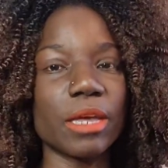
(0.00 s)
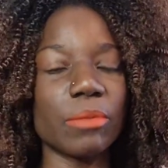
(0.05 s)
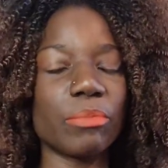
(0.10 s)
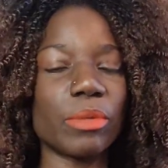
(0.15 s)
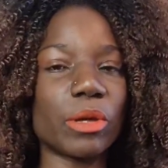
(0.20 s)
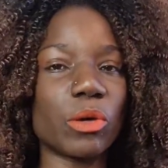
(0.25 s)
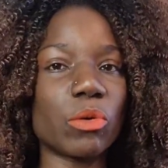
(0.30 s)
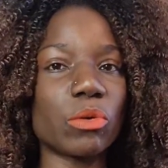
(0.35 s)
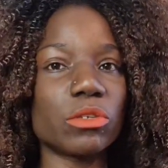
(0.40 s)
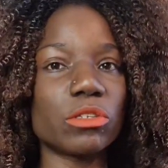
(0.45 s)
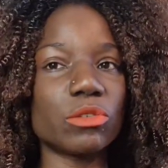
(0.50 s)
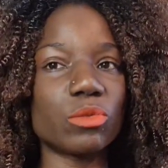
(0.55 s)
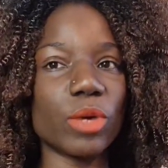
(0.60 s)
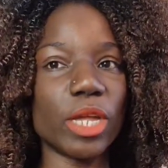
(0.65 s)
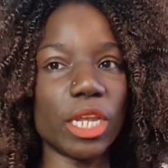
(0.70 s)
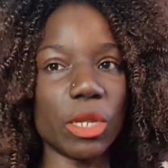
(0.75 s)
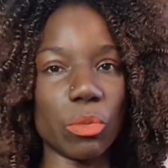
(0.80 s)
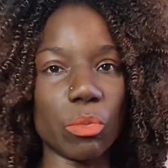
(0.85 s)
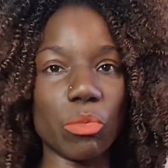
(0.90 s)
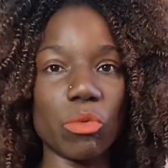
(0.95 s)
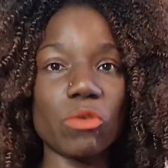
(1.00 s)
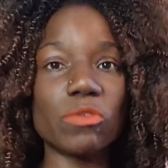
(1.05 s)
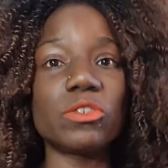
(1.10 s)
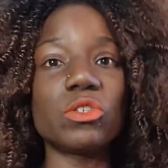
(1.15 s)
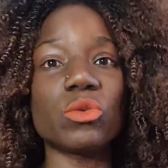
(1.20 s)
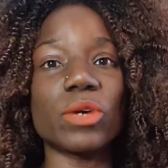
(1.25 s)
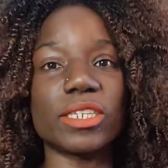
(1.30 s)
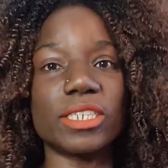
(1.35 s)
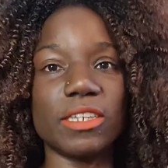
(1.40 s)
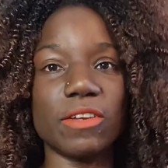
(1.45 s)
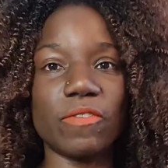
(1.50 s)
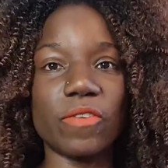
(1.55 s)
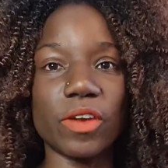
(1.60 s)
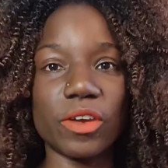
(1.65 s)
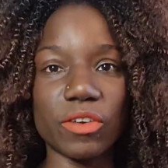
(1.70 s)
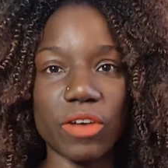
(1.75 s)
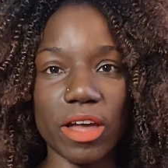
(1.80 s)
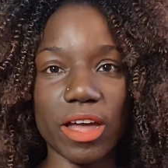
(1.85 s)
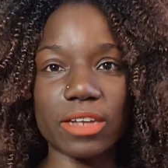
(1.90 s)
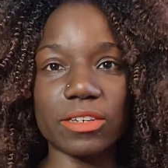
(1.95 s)
because when you move to a
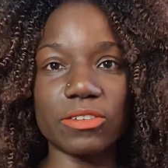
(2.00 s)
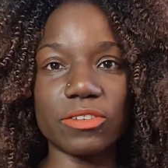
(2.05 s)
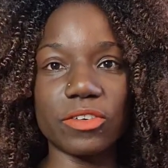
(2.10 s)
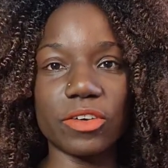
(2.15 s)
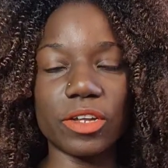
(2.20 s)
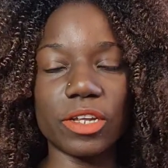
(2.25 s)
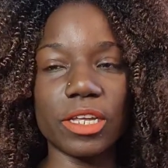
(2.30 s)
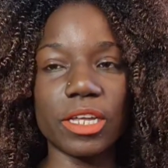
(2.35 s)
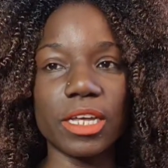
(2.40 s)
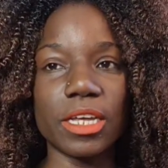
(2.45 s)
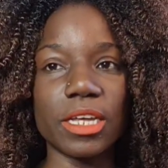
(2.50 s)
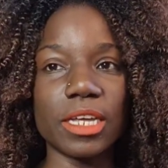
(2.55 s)
different country,